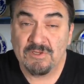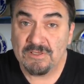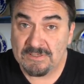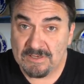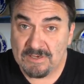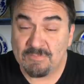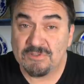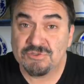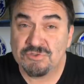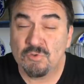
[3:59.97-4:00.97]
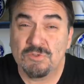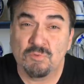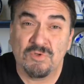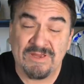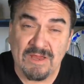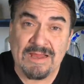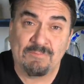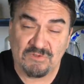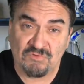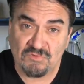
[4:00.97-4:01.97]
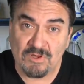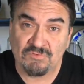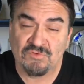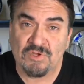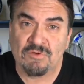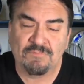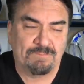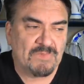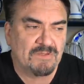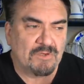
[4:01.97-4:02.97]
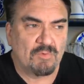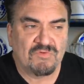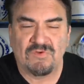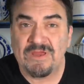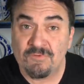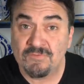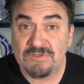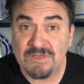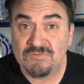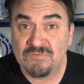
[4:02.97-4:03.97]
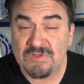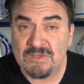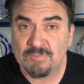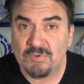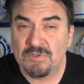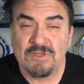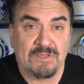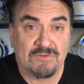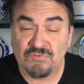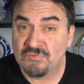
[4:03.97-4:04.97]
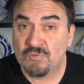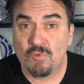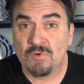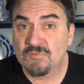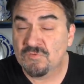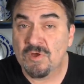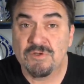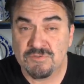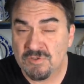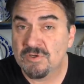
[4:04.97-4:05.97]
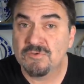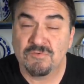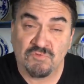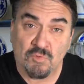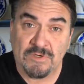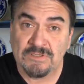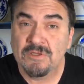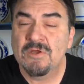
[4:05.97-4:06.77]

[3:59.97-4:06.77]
And I'm going to show you common stuff, stuff that was an everyday staple in stores one hundred, one hundred twenty,